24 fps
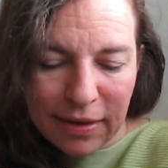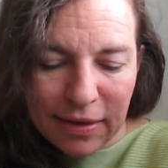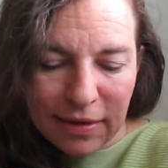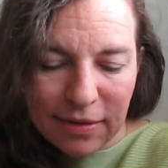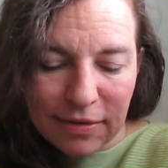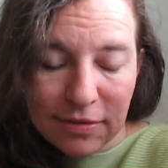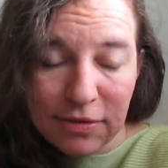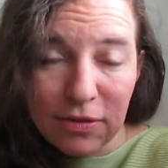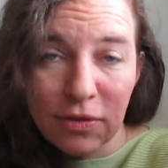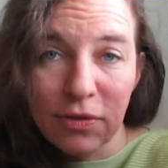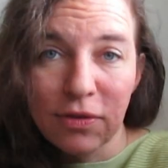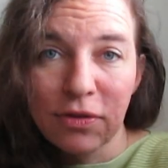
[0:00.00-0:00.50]

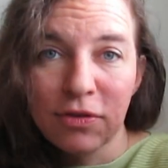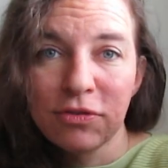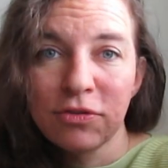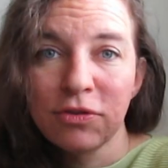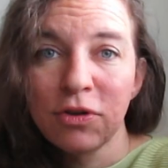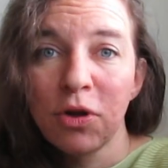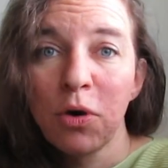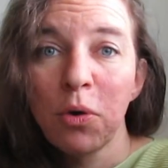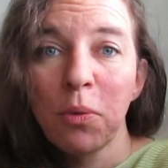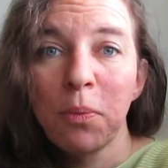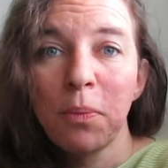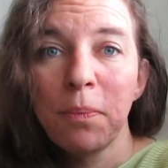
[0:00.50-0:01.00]
so there's
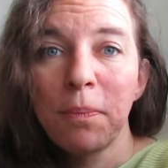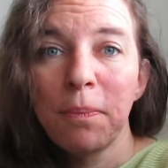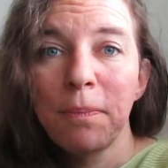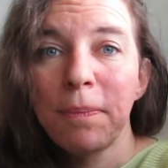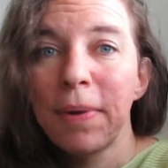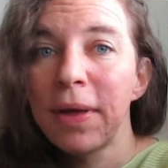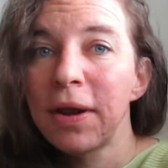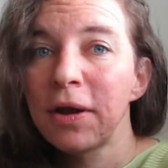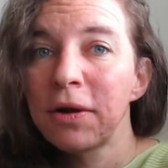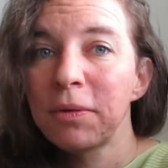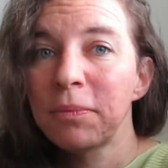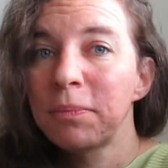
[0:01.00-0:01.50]
no
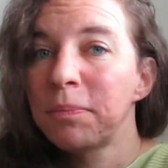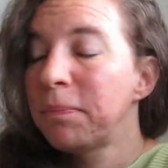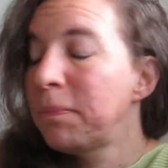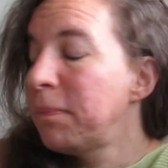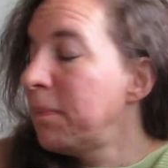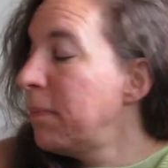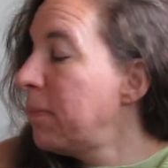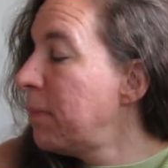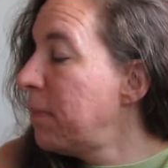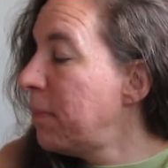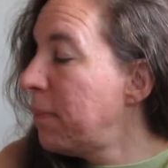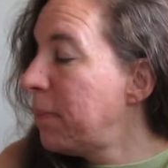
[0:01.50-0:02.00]
better
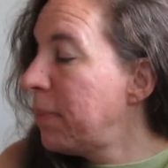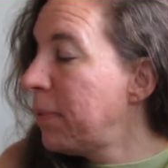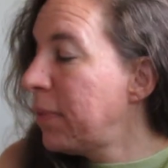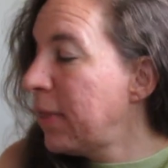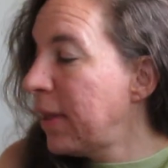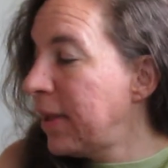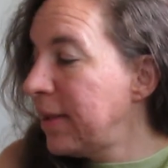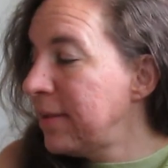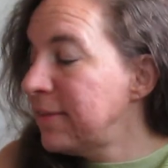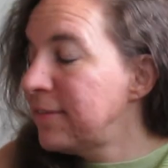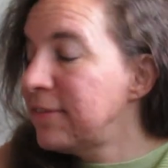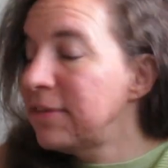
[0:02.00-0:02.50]

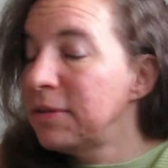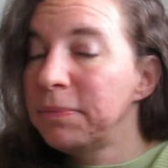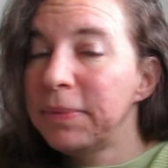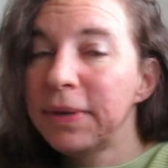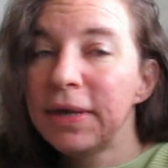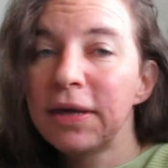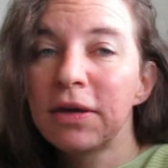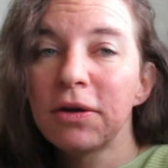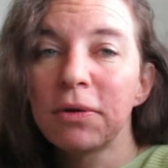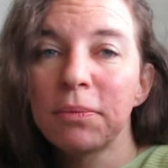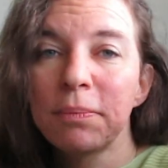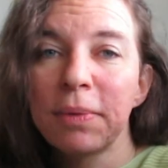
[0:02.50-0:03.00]
place to
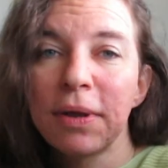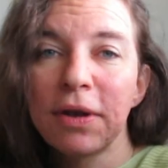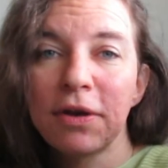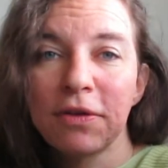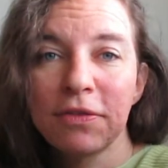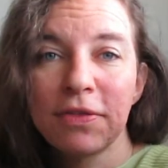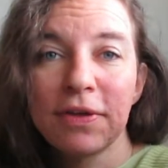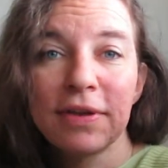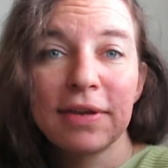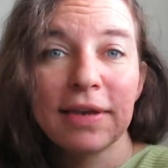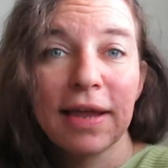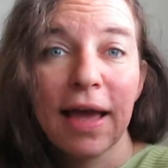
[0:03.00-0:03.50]
be or better
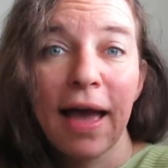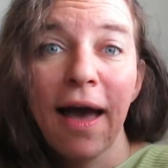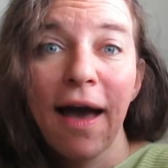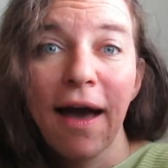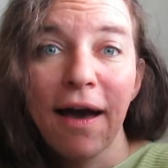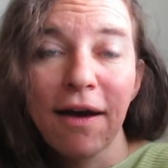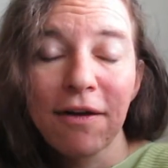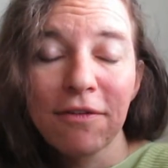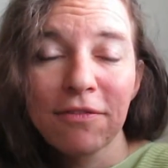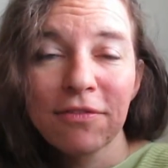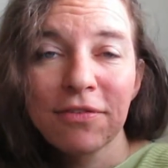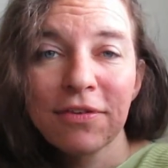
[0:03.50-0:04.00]
thing to
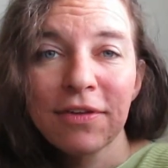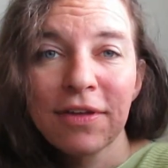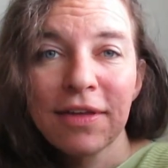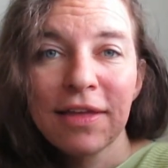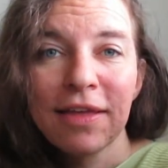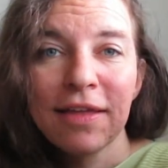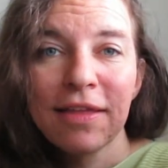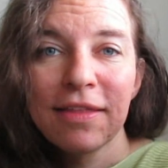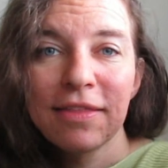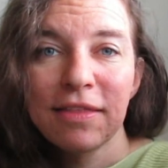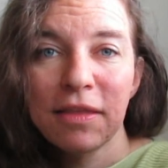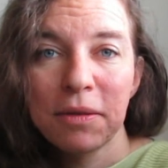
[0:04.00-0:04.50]
have
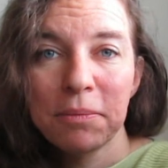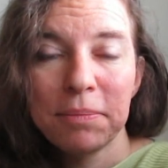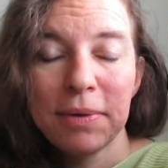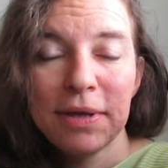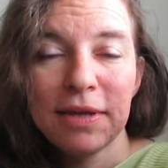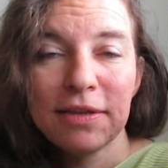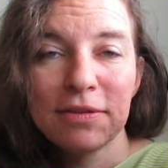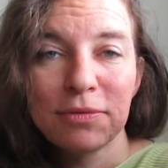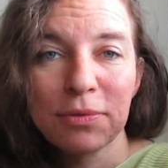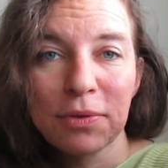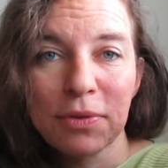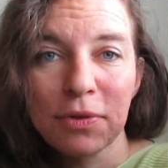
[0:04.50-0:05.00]
than
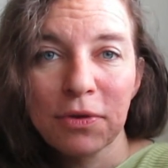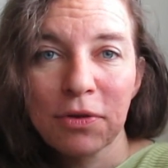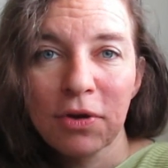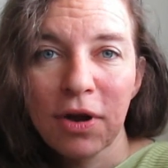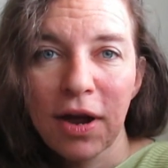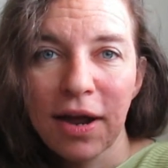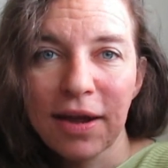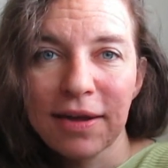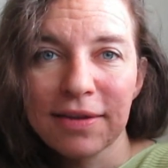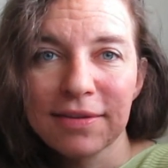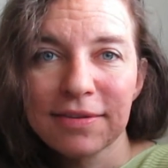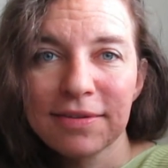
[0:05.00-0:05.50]
peace with
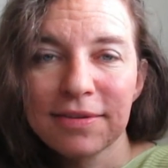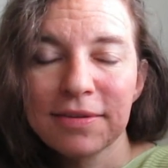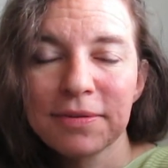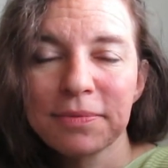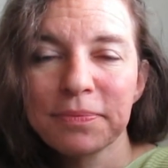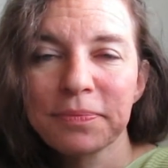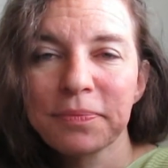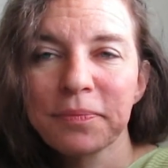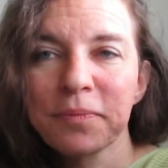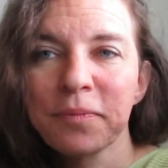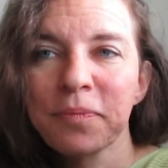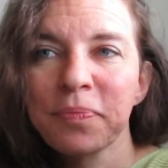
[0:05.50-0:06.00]
Christ.
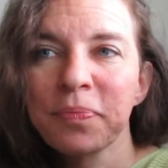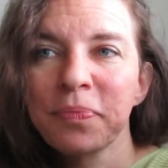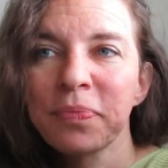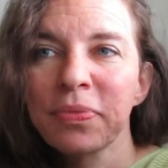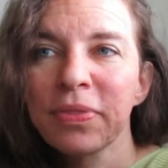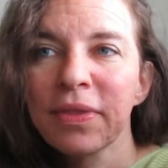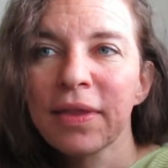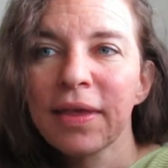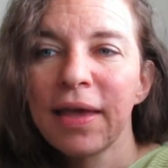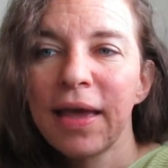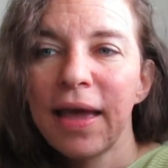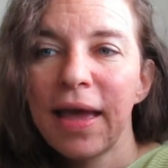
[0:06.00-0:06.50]

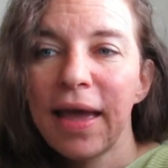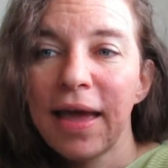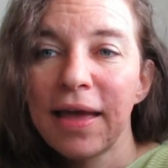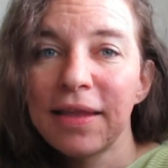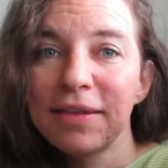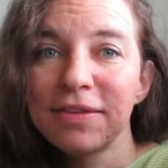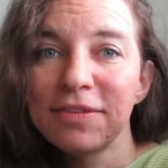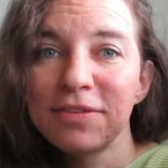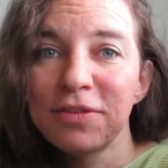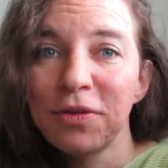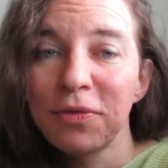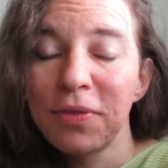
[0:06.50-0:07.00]

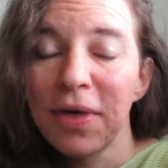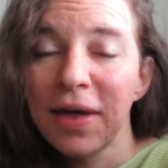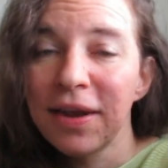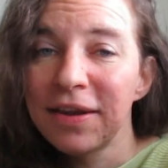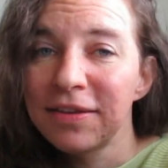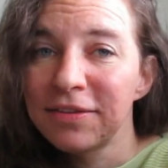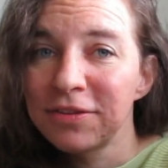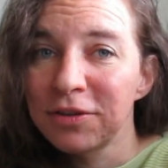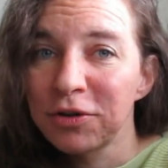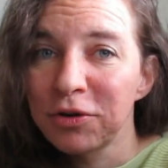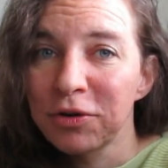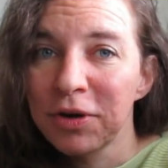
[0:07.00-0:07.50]
And so that
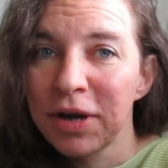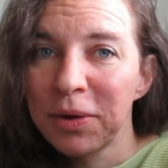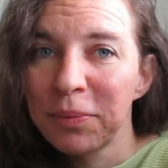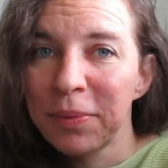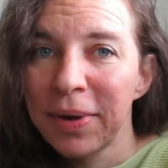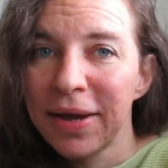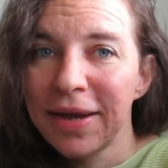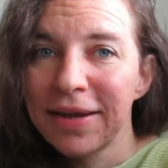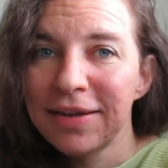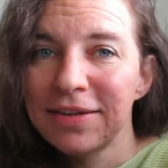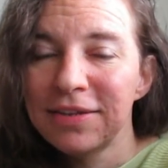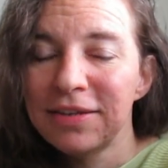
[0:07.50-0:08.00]
is a great
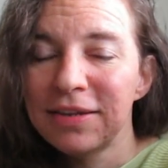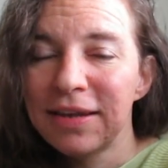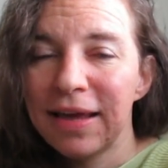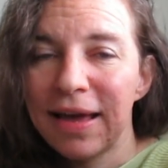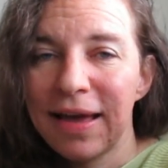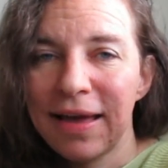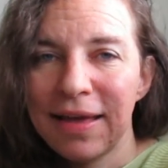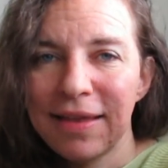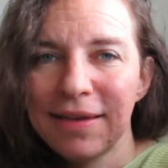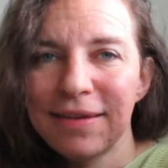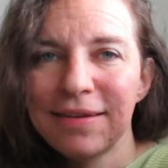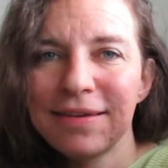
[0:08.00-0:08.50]
way to
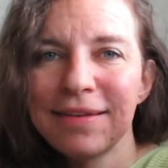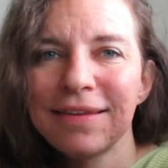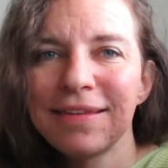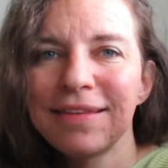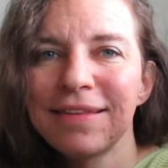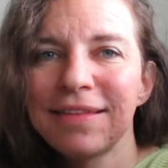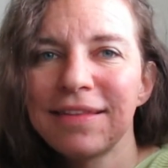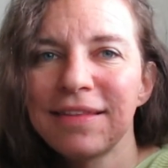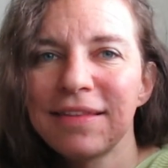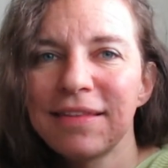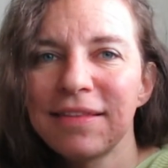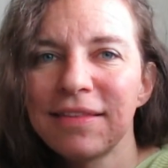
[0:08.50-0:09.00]
end
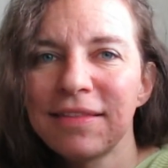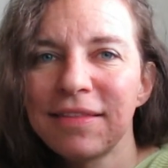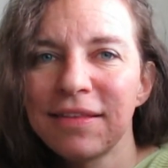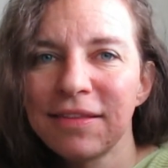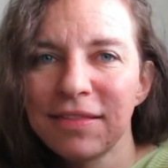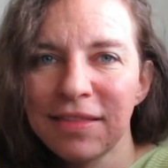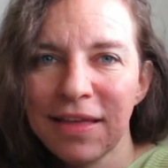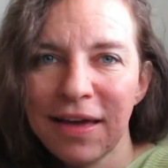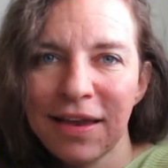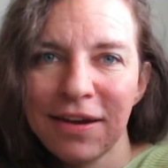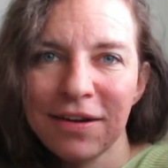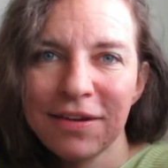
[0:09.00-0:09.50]
the
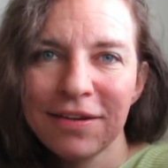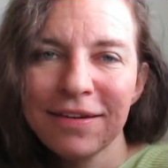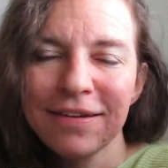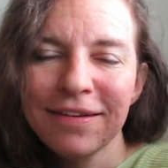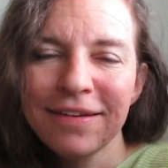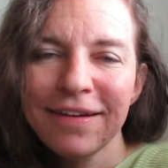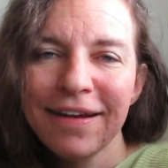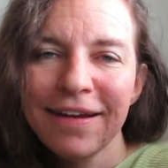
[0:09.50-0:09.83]
letter